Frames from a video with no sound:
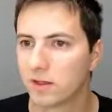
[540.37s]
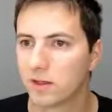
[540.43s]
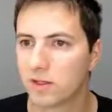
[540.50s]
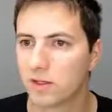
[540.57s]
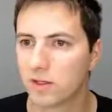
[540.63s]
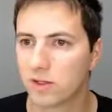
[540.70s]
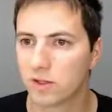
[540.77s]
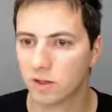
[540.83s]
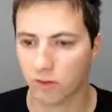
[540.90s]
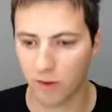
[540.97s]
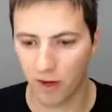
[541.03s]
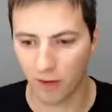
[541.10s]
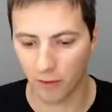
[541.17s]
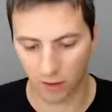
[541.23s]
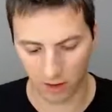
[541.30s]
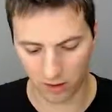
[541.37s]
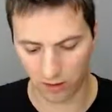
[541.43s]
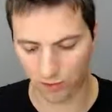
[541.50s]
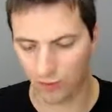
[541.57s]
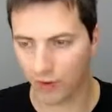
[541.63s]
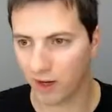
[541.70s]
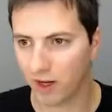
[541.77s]
So I will
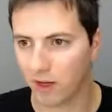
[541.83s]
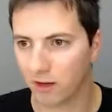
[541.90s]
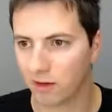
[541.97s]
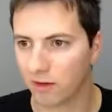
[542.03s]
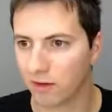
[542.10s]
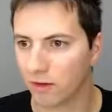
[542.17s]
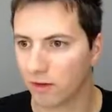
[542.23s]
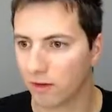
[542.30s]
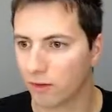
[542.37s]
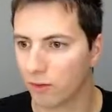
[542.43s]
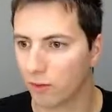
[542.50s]
create a new